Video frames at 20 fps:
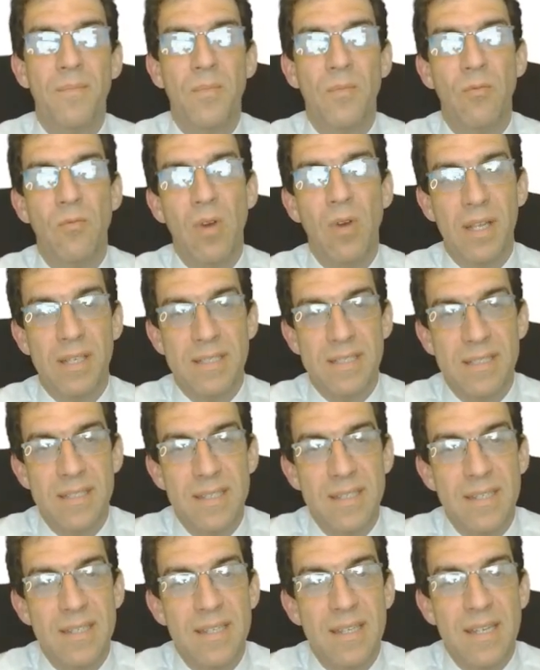Right,
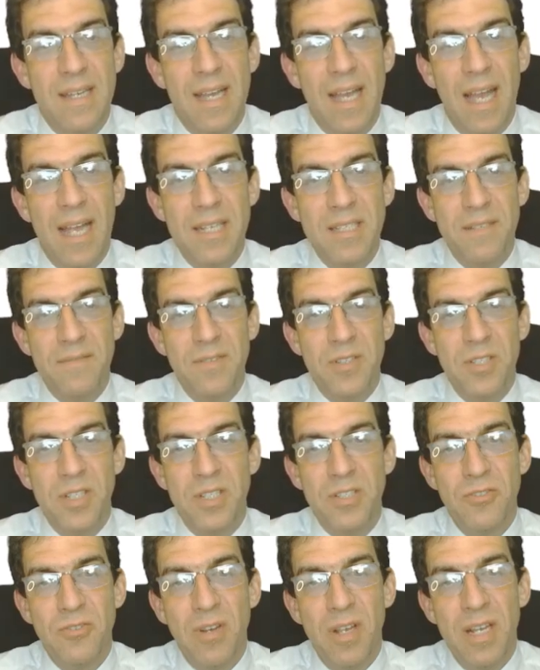
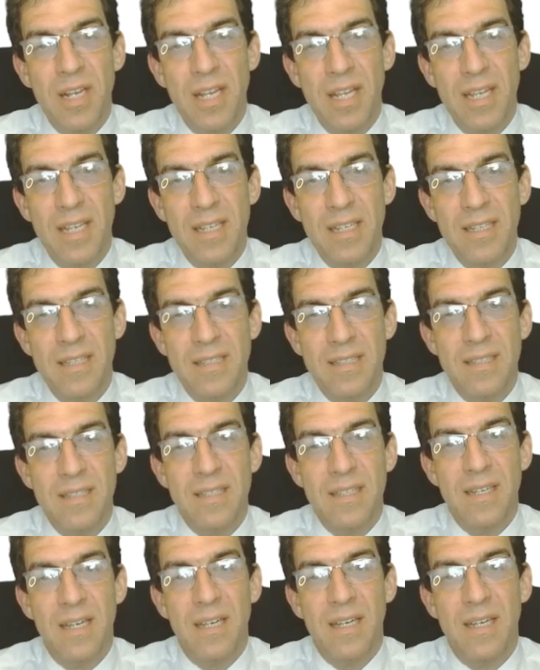anti-phishing training,
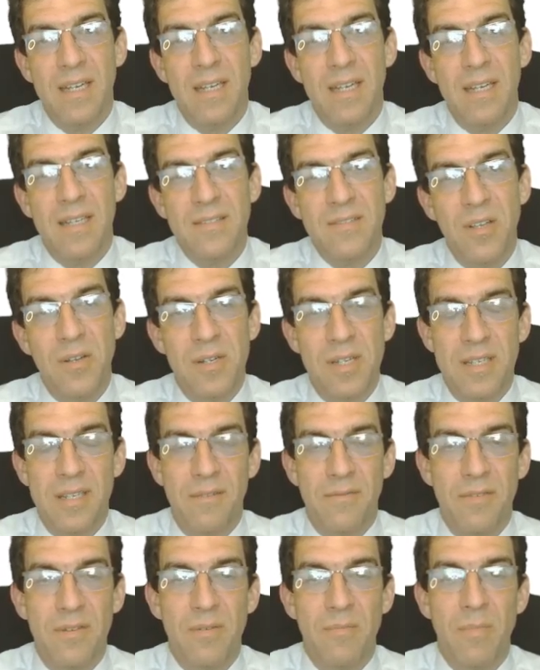totally
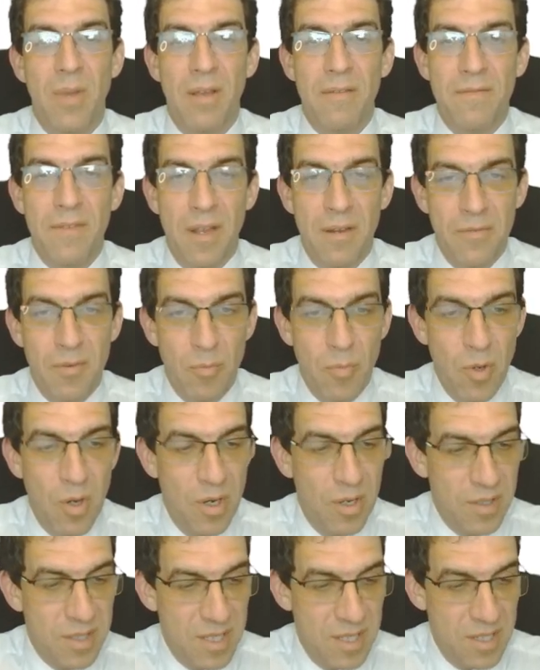different. My favorite
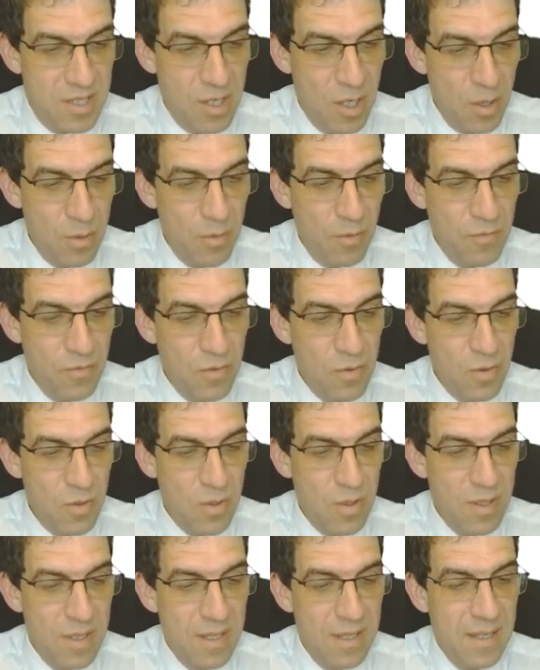product is
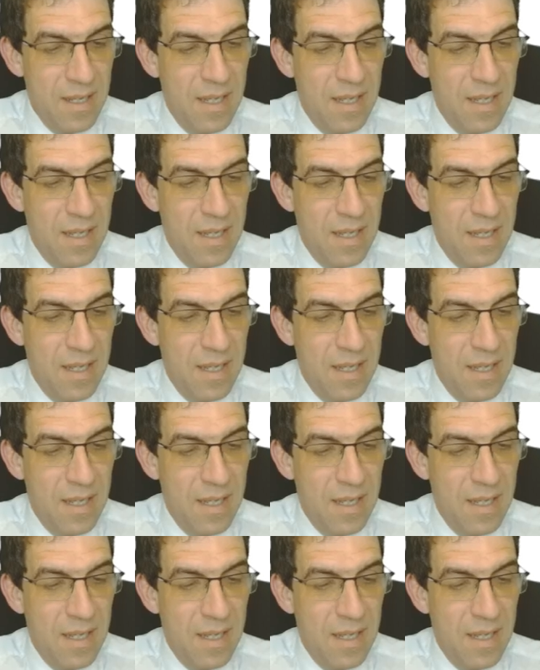KnowBe4.